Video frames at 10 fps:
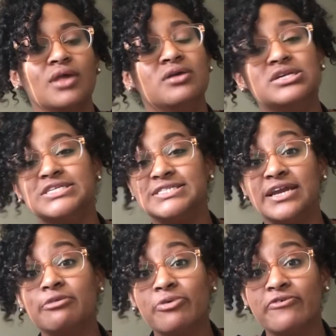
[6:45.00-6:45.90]

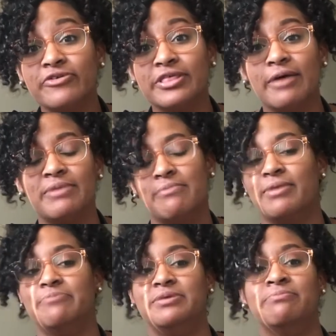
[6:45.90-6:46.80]
understandable for them. It
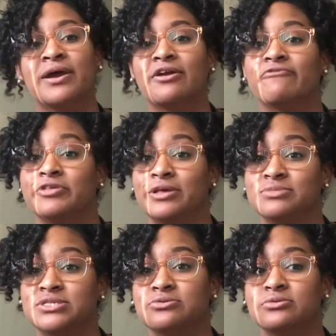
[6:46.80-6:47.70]
might be better for them
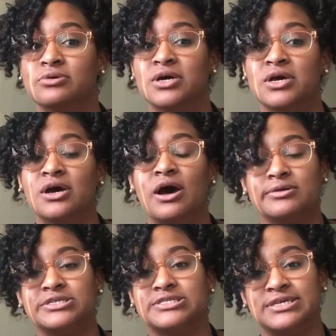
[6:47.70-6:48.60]
to
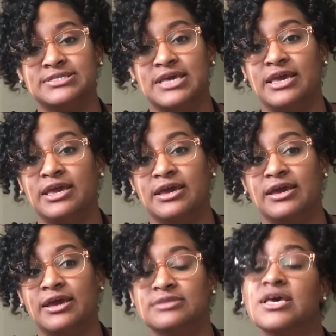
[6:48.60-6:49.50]
understand taking
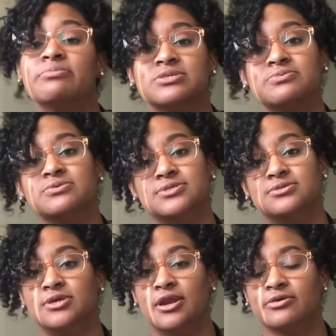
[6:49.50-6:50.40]
it in tablespoons,
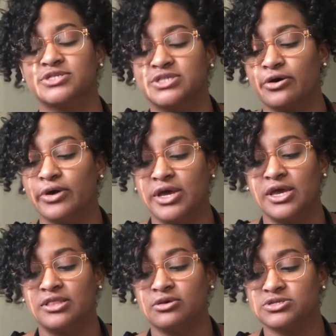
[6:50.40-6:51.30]
you know. So
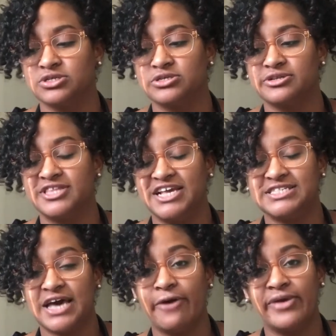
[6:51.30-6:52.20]
those are little things
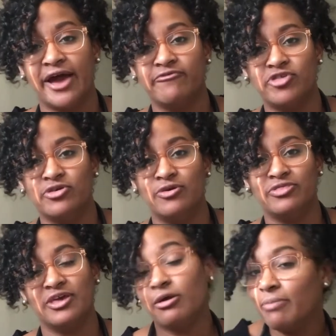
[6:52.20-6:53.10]
that we have to
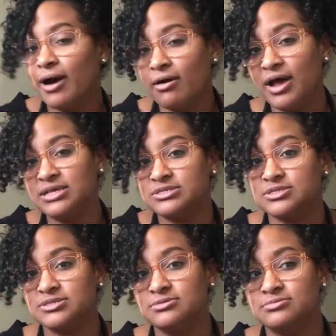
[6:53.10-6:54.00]
think about
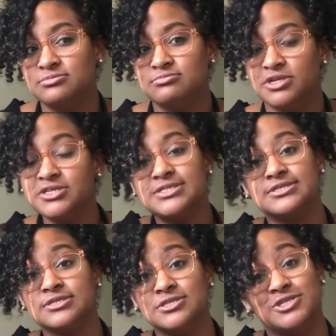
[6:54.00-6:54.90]
as nurses
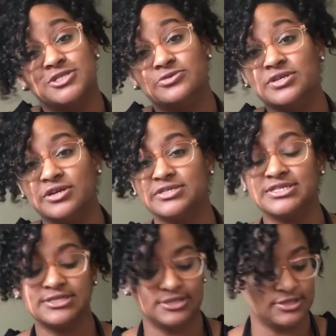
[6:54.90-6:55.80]
and student
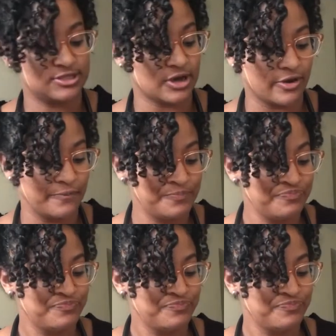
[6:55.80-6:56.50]
nurses. So